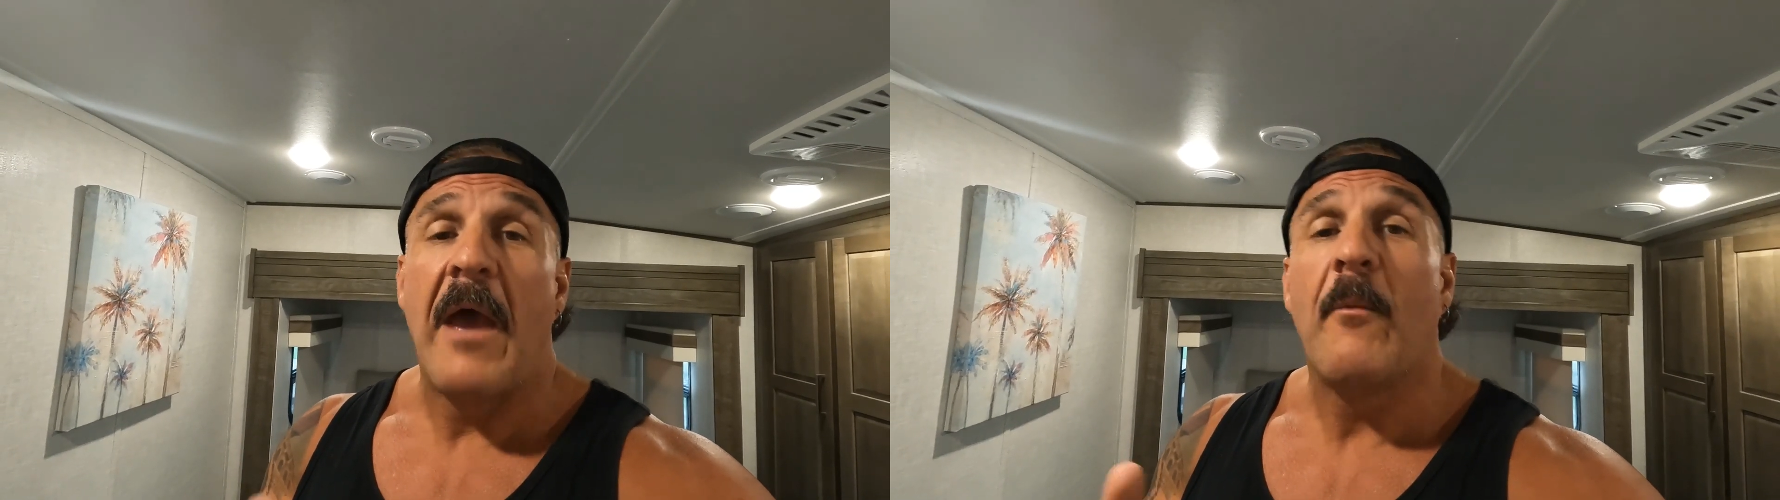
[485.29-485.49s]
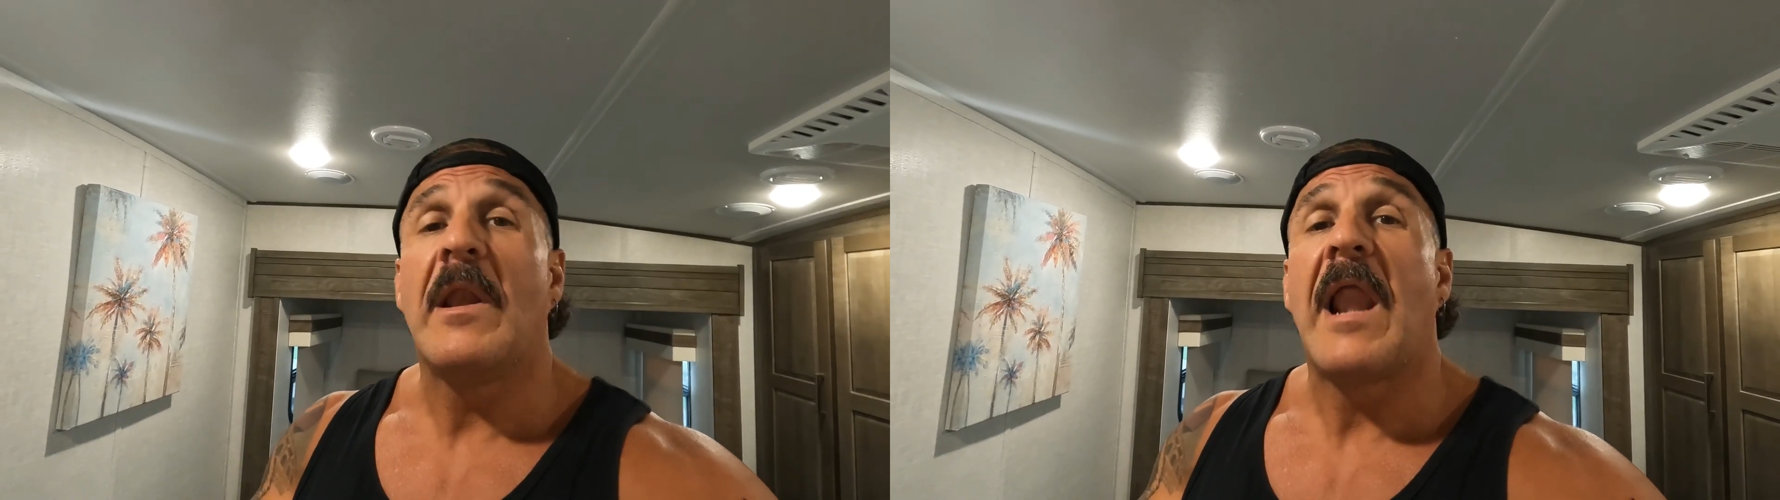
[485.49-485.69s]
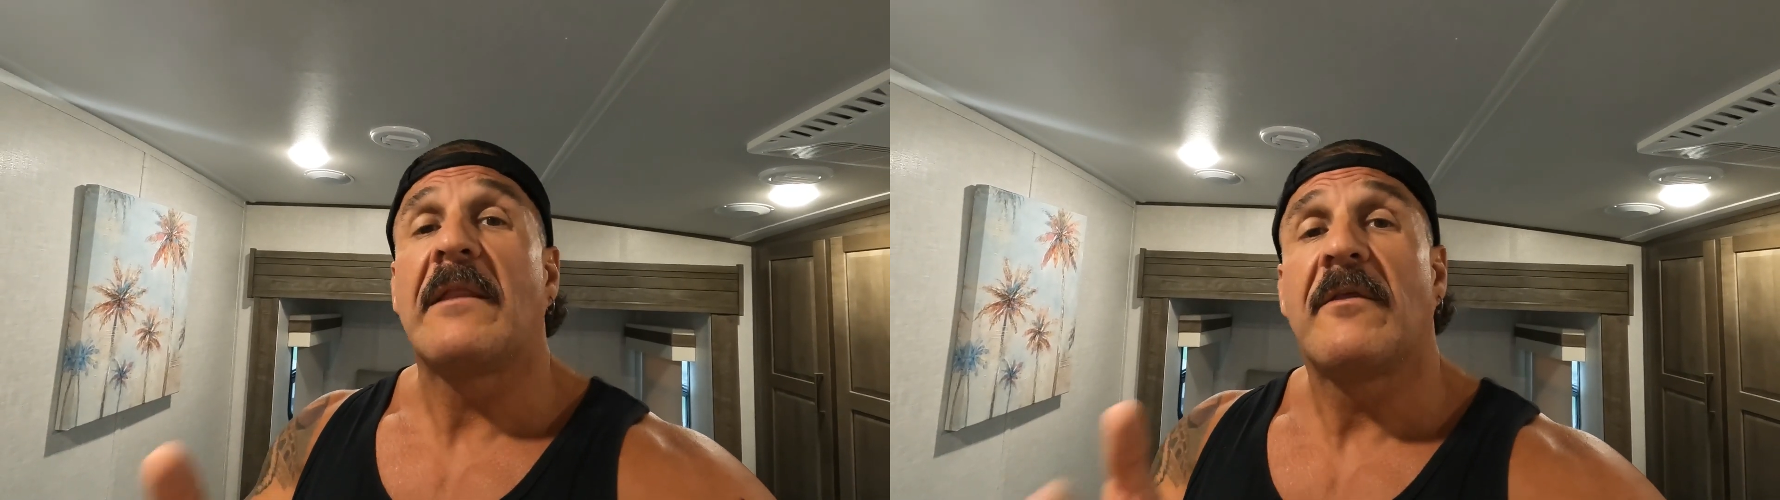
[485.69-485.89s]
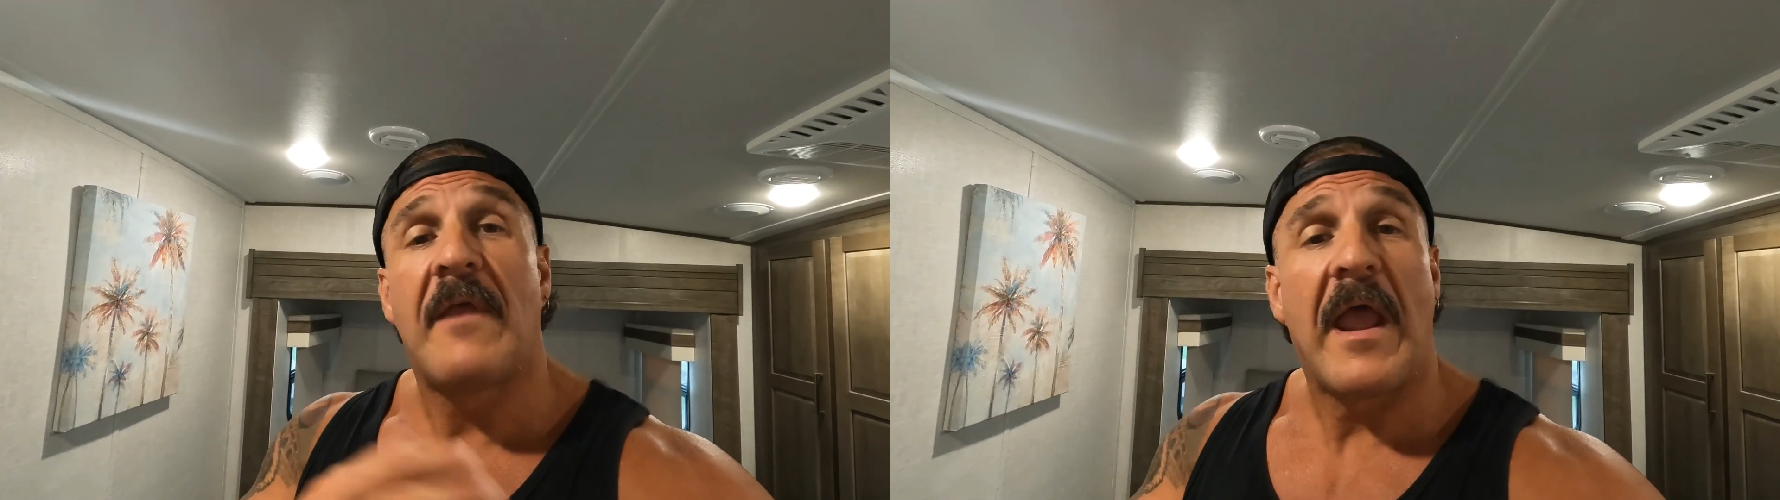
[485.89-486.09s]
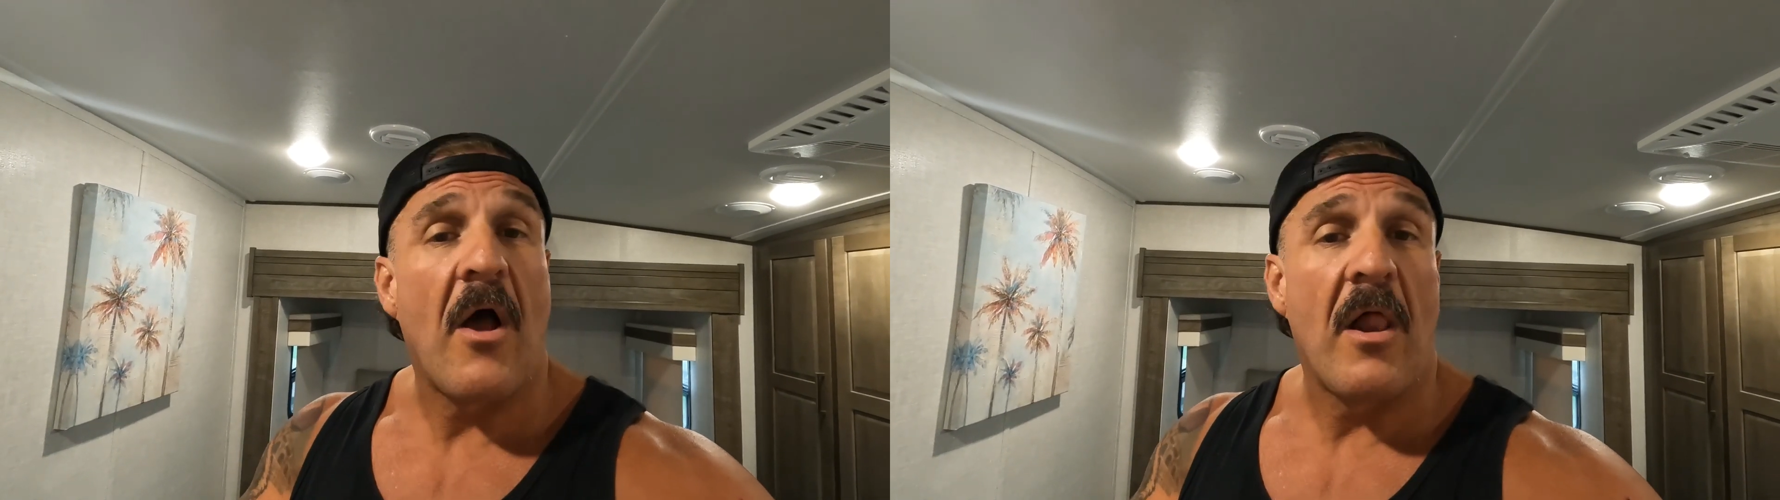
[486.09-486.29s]
And we'd like to
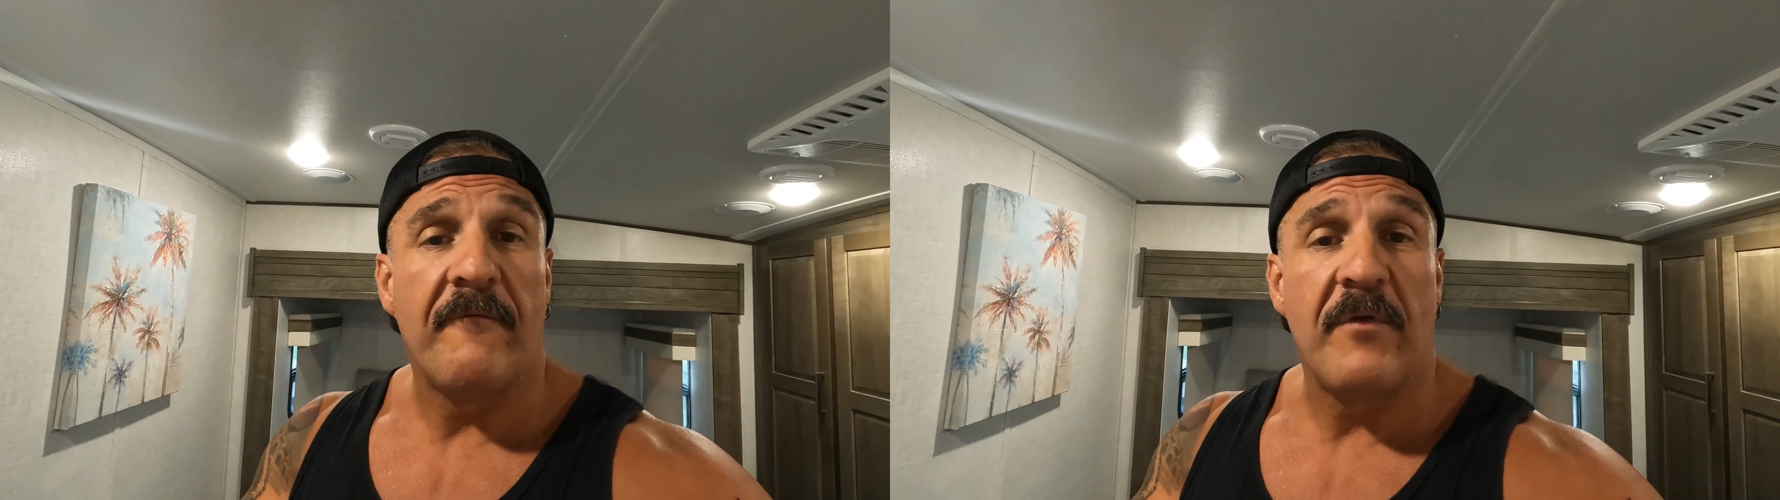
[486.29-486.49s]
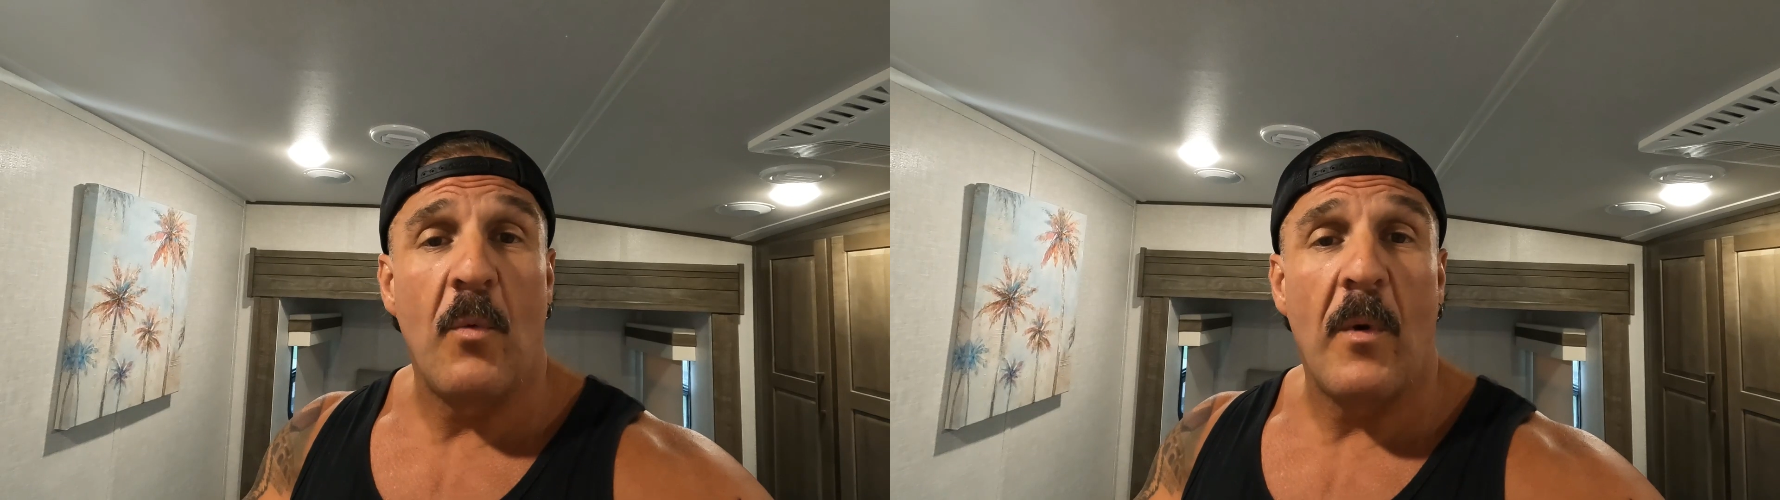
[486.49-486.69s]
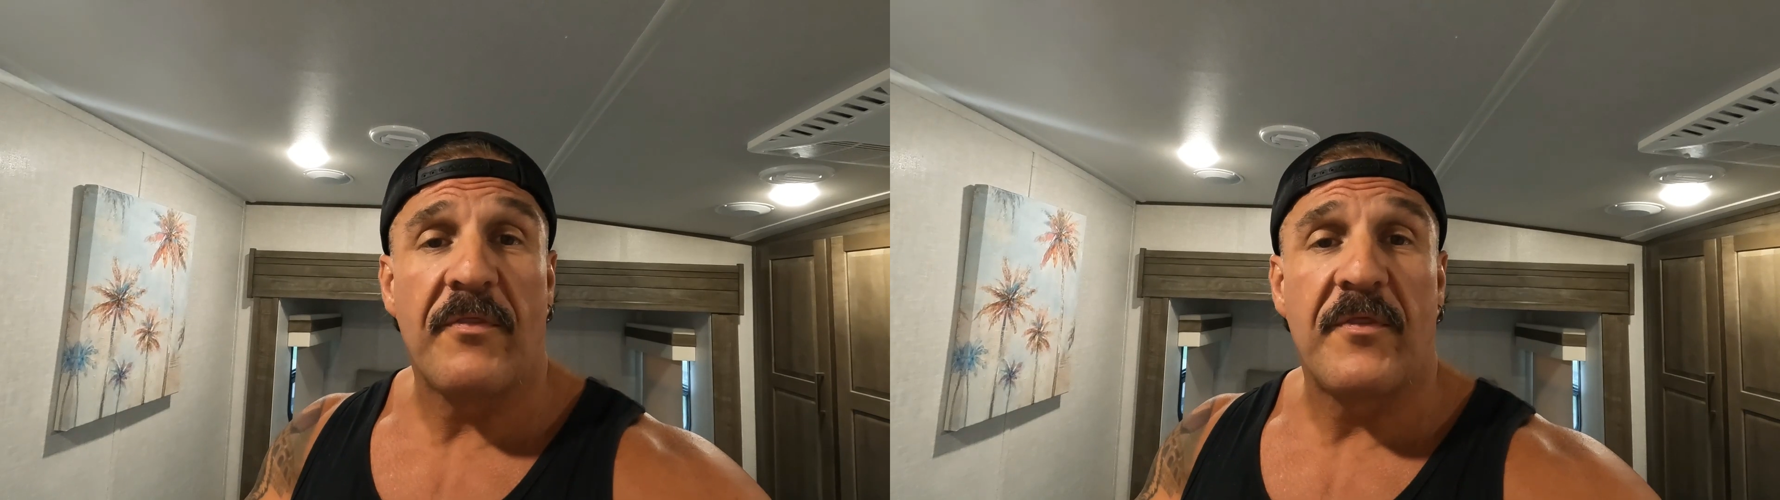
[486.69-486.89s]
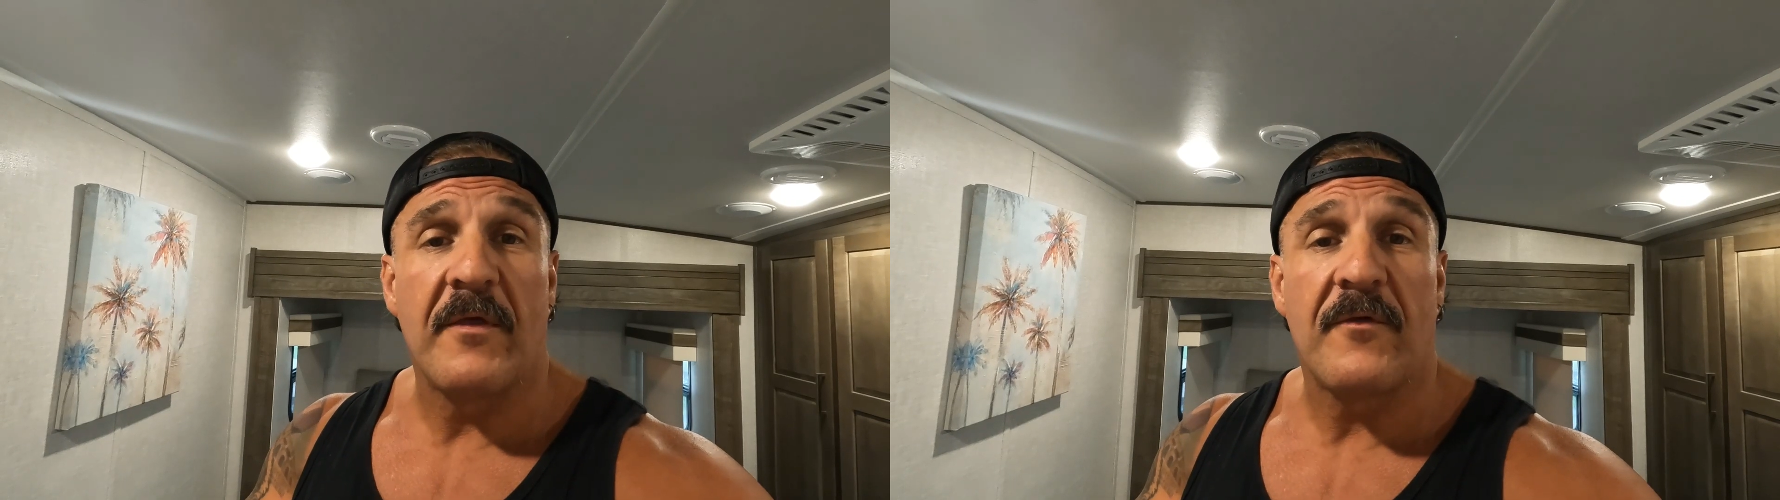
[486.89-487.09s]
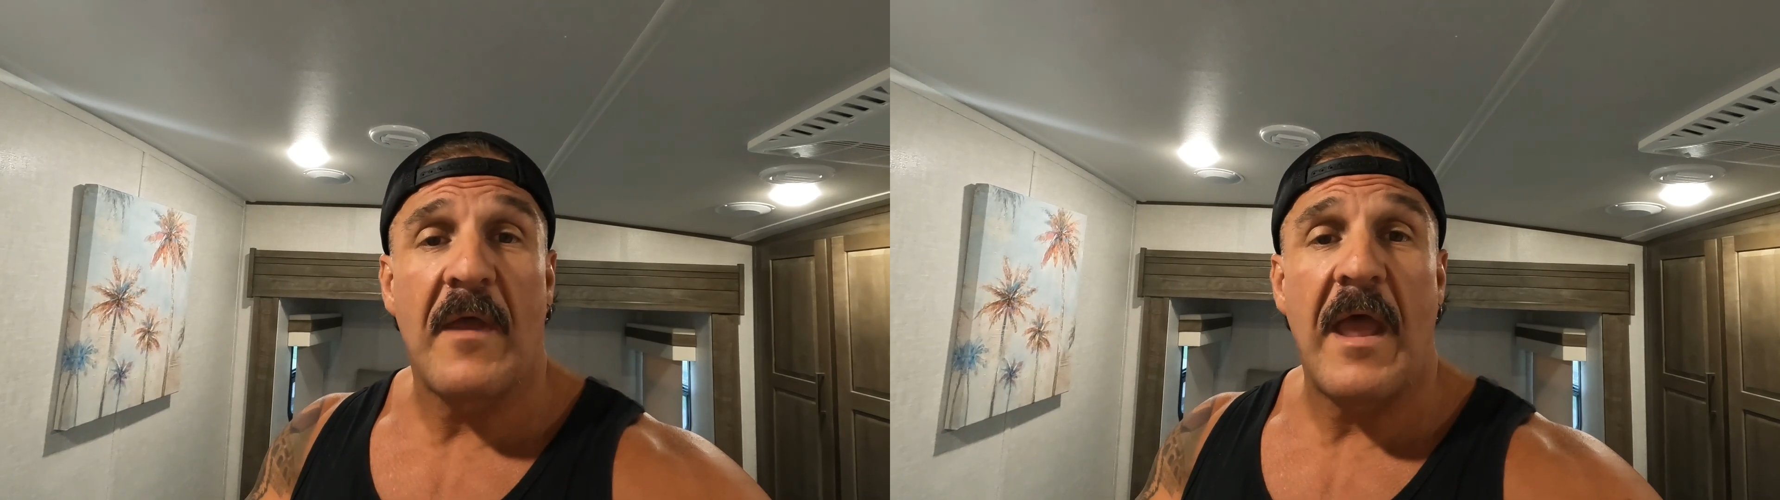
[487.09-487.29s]
take all of you with
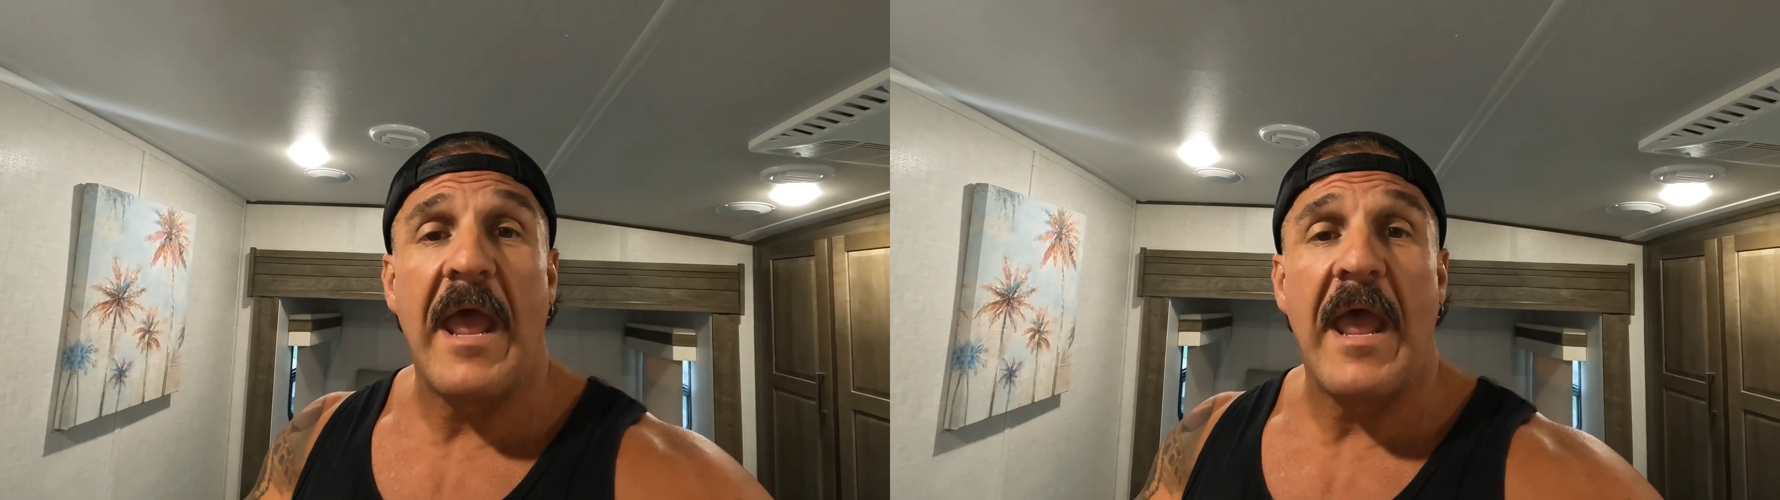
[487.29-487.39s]
us,